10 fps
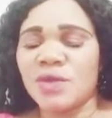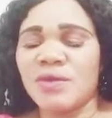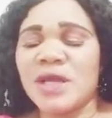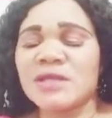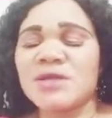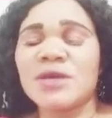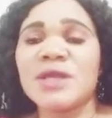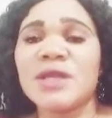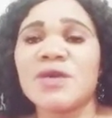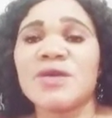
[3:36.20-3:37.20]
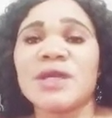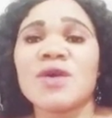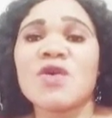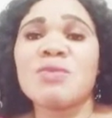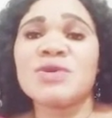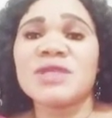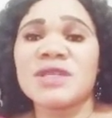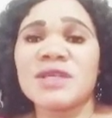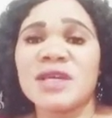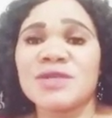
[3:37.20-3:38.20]
We are talking on a common
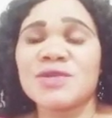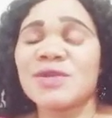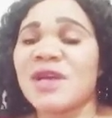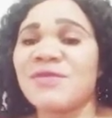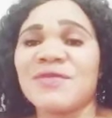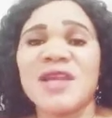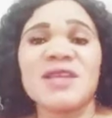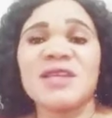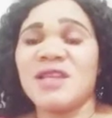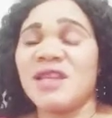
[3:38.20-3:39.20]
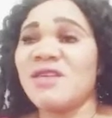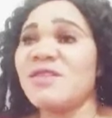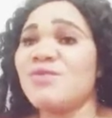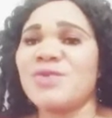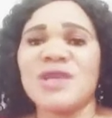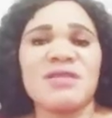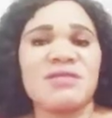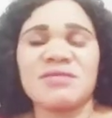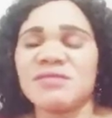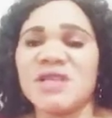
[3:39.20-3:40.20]
thing that you can find in anywhere
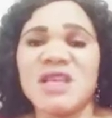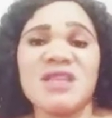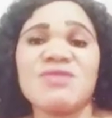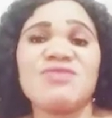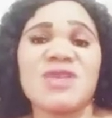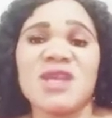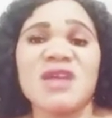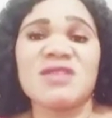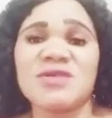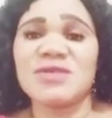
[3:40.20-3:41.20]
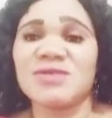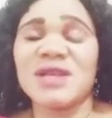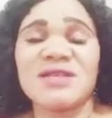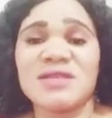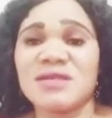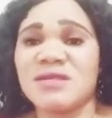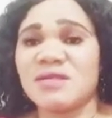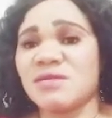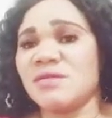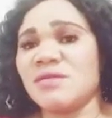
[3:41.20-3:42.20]
at all. You can see
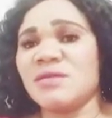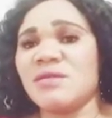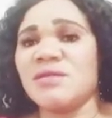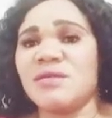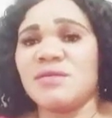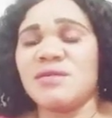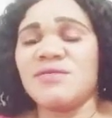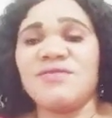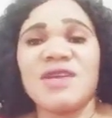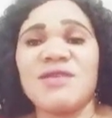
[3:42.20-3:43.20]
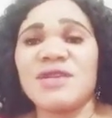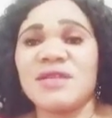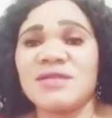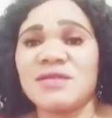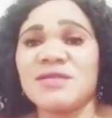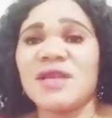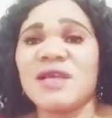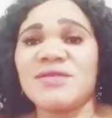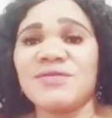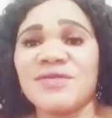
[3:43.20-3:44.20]
it. Very easy
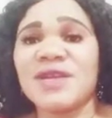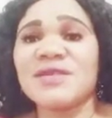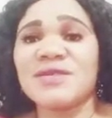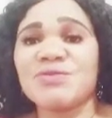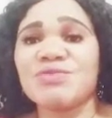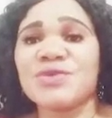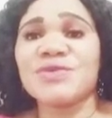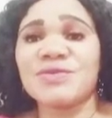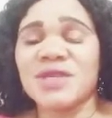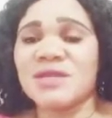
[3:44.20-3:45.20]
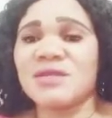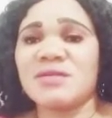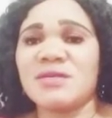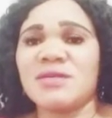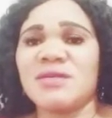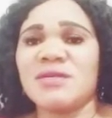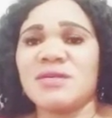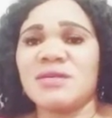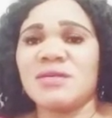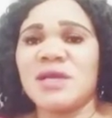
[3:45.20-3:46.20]
and very simple to get.
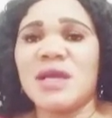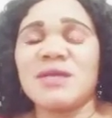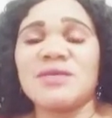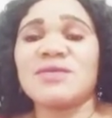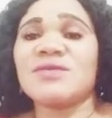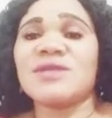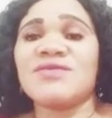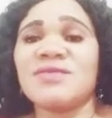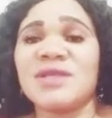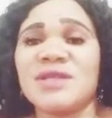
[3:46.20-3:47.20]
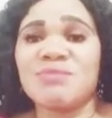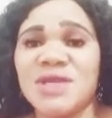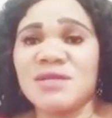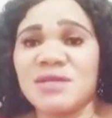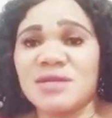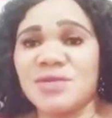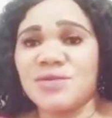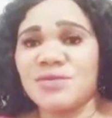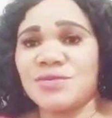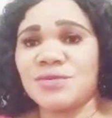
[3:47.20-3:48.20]
And it's not even
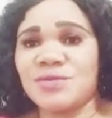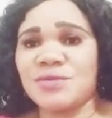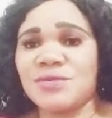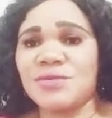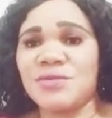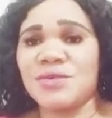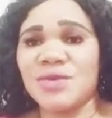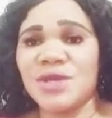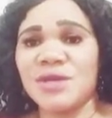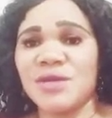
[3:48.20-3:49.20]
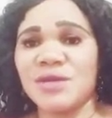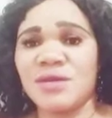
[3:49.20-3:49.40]
expensive too. Okay?